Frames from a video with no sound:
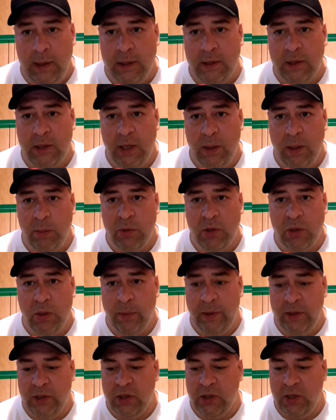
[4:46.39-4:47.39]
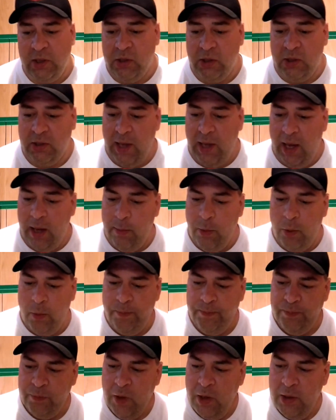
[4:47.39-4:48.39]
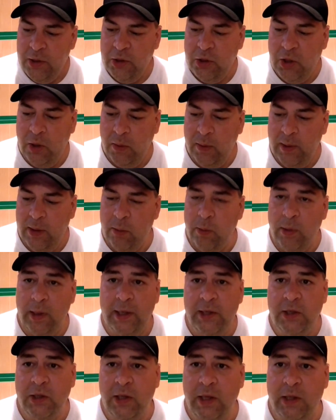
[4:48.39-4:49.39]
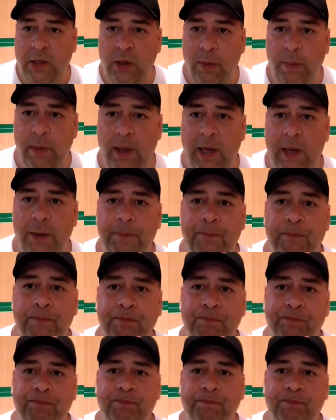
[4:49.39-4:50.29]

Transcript: it seems to be stable. So he released it to me